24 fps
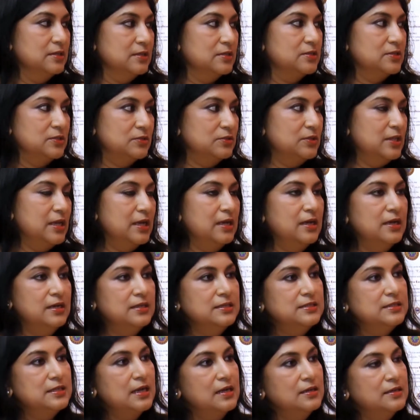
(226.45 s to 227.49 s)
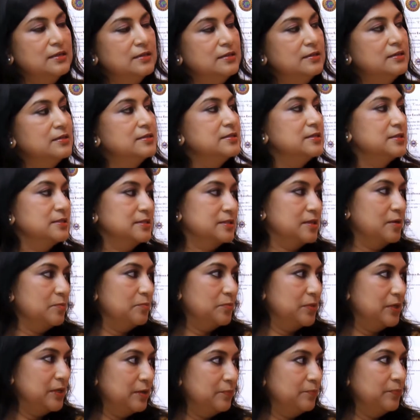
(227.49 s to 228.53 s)
So there I started a research
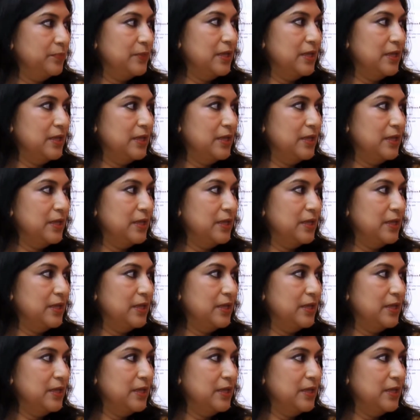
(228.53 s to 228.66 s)
company.